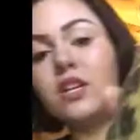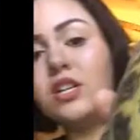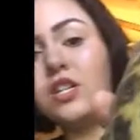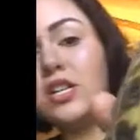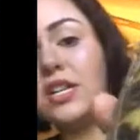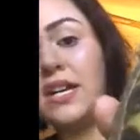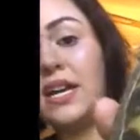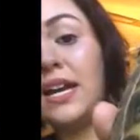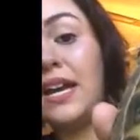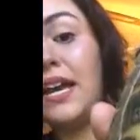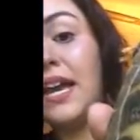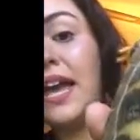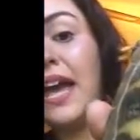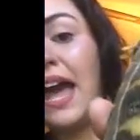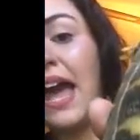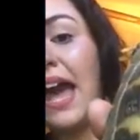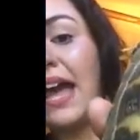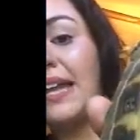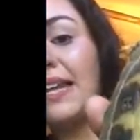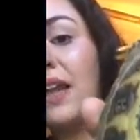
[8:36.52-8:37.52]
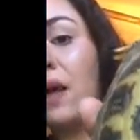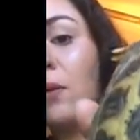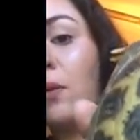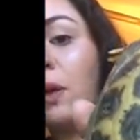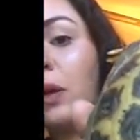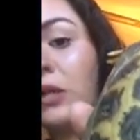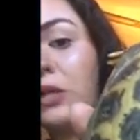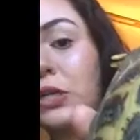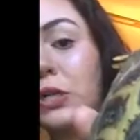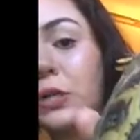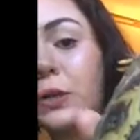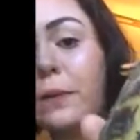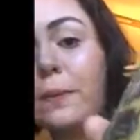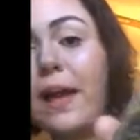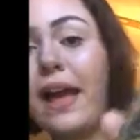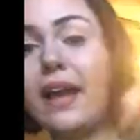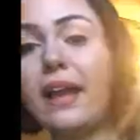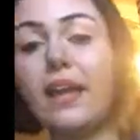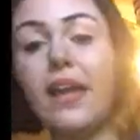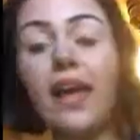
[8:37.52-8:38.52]
she had nail polish on her
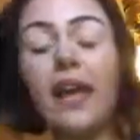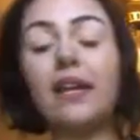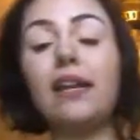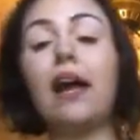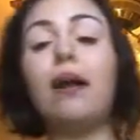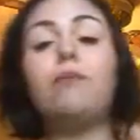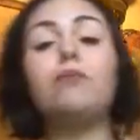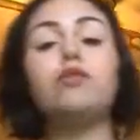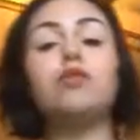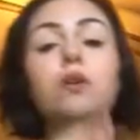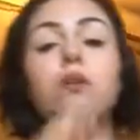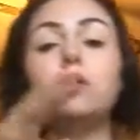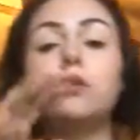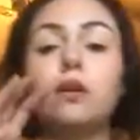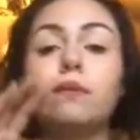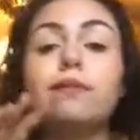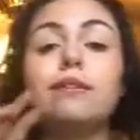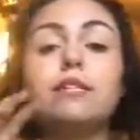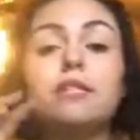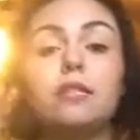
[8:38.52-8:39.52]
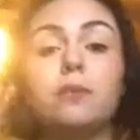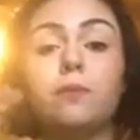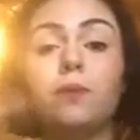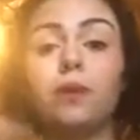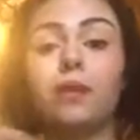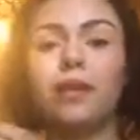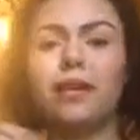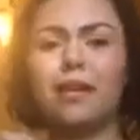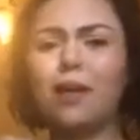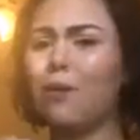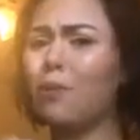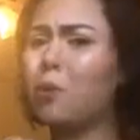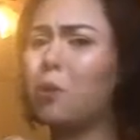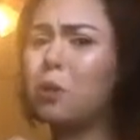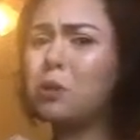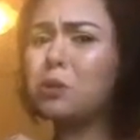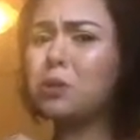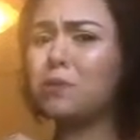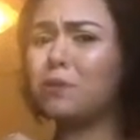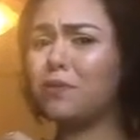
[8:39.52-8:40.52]
back, and I'm so nervous to put like nail
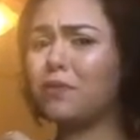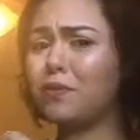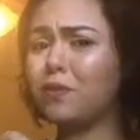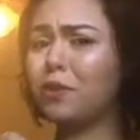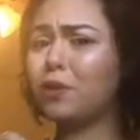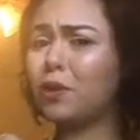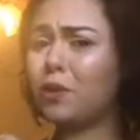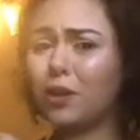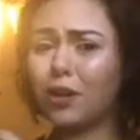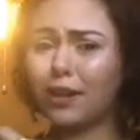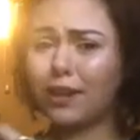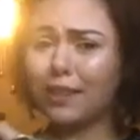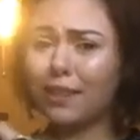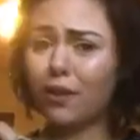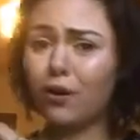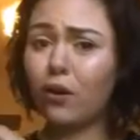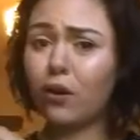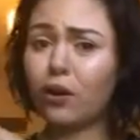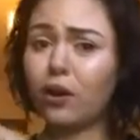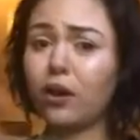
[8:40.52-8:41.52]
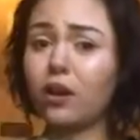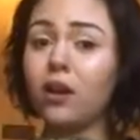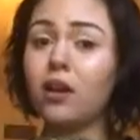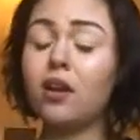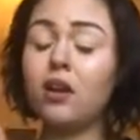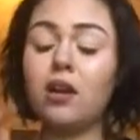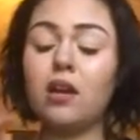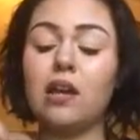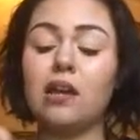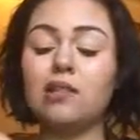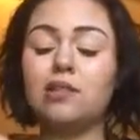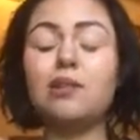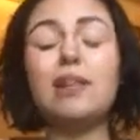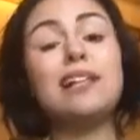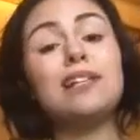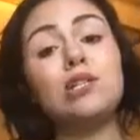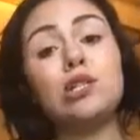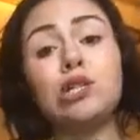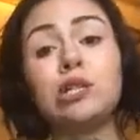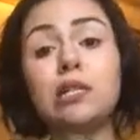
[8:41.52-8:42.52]
polish remover or anything on her, so
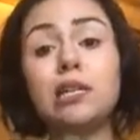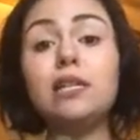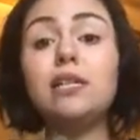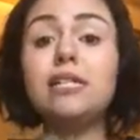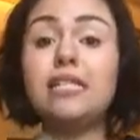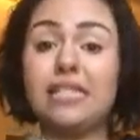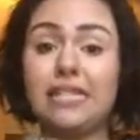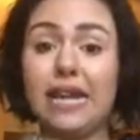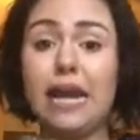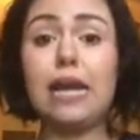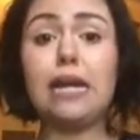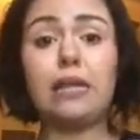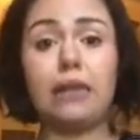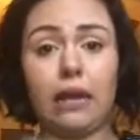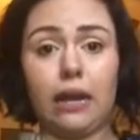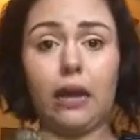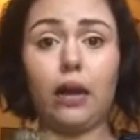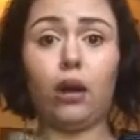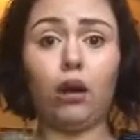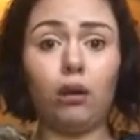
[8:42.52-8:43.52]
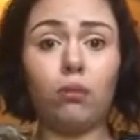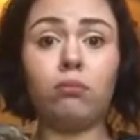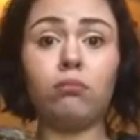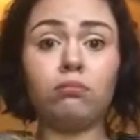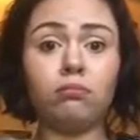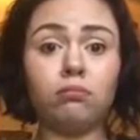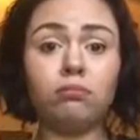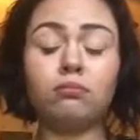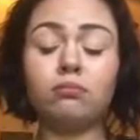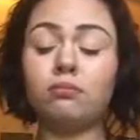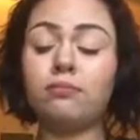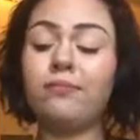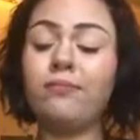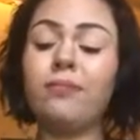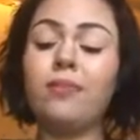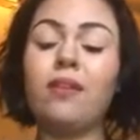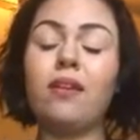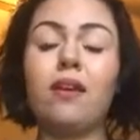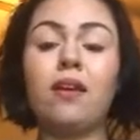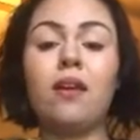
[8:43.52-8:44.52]
that's just gonna stay there.
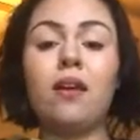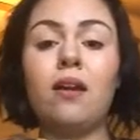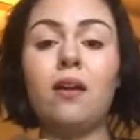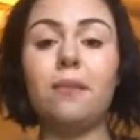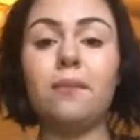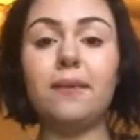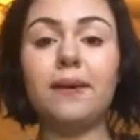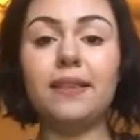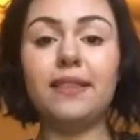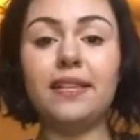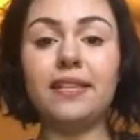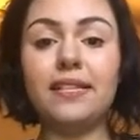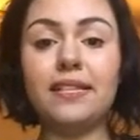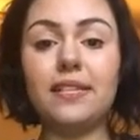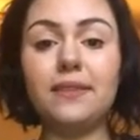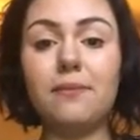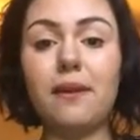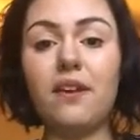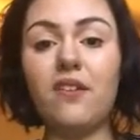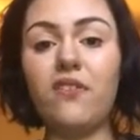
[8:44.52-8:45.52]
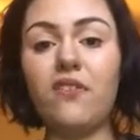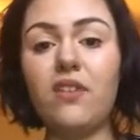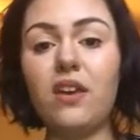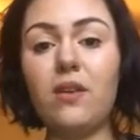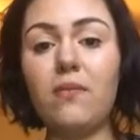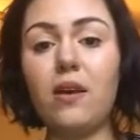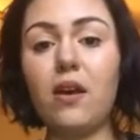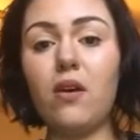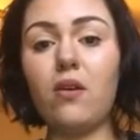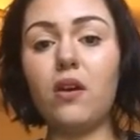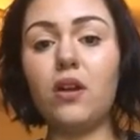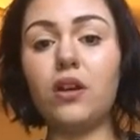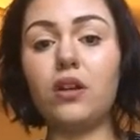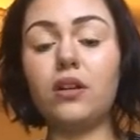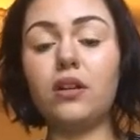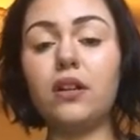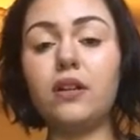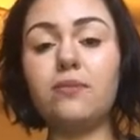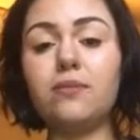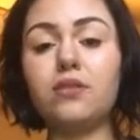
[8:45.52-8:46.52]
But this is my female, and her
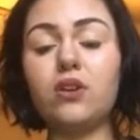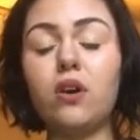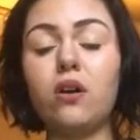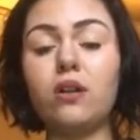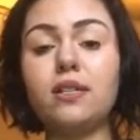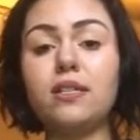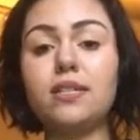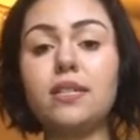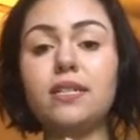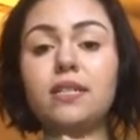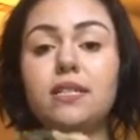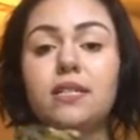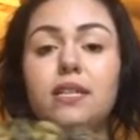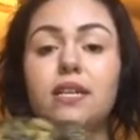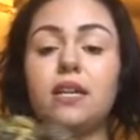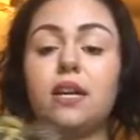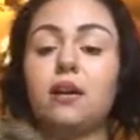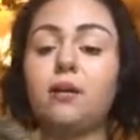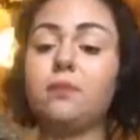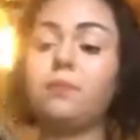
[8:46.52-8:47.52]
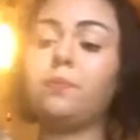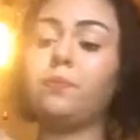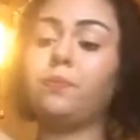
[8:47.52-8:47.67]
name's Constantina.